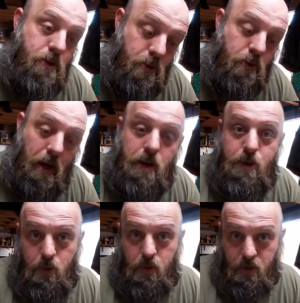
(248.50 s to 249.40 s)
Do not
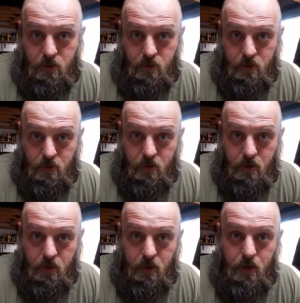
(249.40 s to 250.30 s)
do this
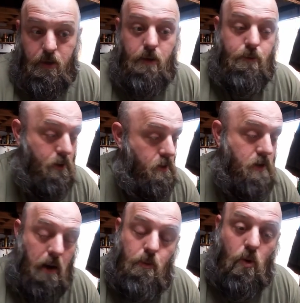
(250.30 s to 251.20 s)
if your
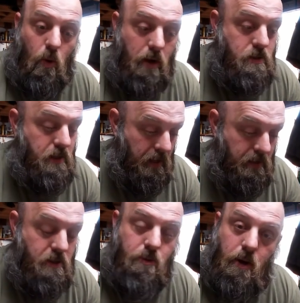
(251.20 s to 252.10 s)
job requires
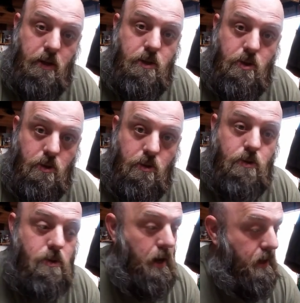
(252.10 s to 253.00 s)
ANSI rated
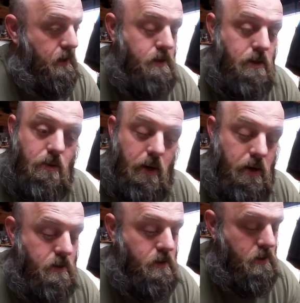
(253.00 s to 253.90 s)
shoes or AST
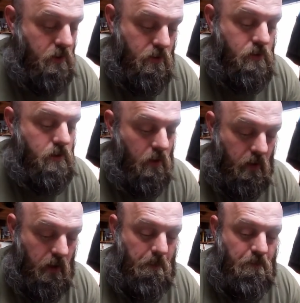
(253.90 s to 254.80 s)
rated shoes and
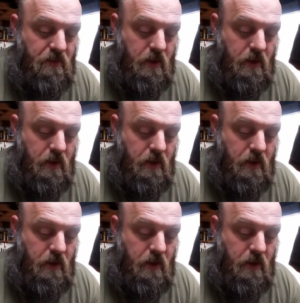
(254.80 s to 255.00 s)
all that.